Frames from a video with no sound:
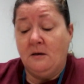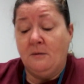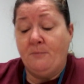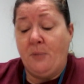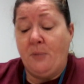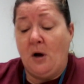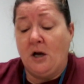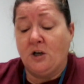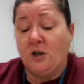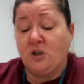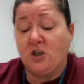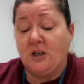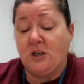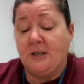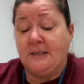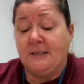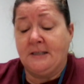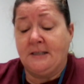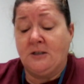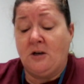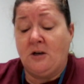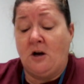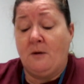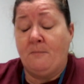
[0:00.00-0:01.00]
Pasha
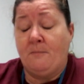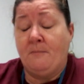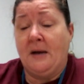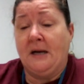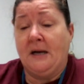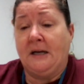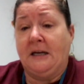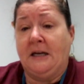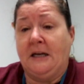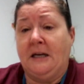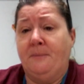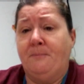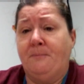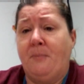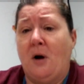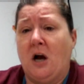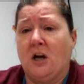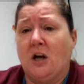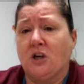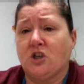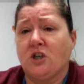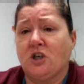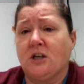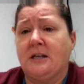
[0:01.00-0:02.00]
is not monkey.
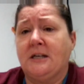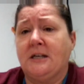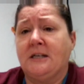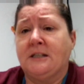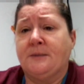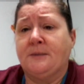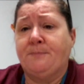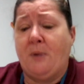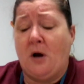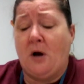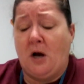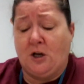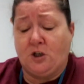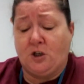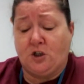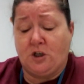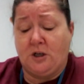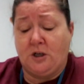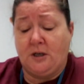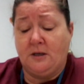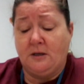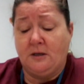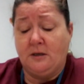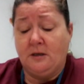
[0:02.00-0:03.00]
Pasha is
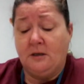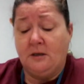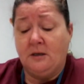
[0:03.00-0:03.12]
Pasha.